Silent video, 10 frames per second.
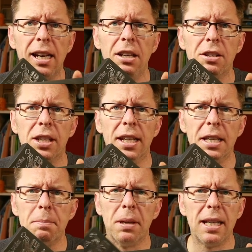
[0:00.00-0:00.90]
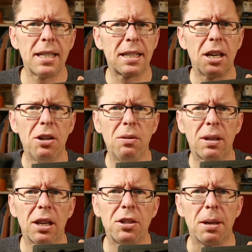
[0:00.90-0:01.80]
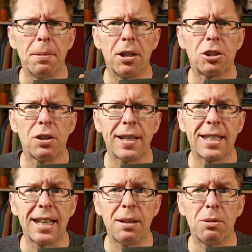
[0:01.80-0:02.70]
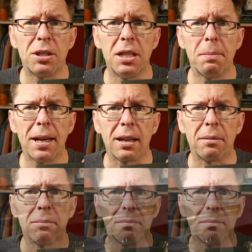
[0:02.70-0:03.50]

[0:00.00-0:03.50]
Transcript: it looks like this, but let's go close up and I'll show you exactly what's in the pack.